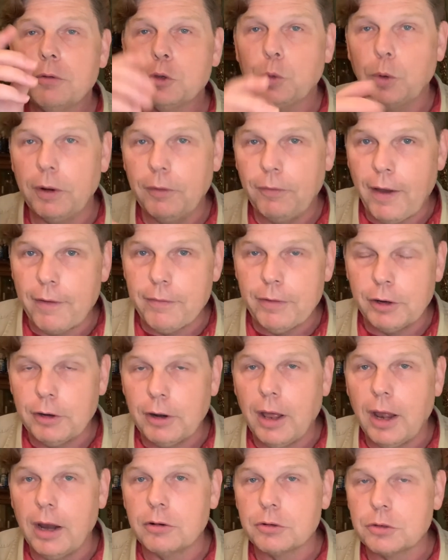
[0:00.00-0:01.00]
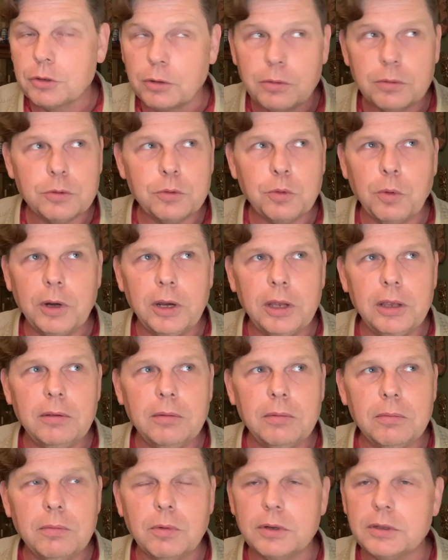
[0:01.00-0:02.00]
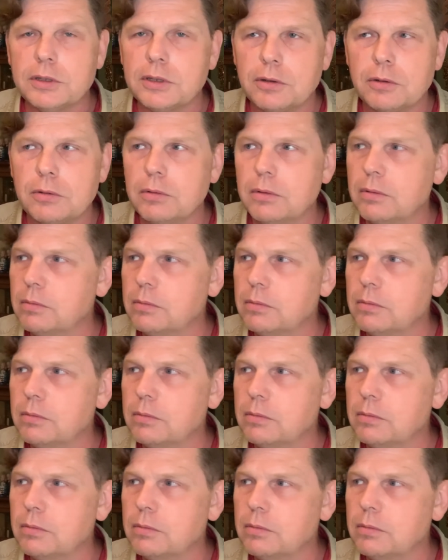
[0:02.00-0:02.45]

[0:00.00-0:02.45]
or $1,200.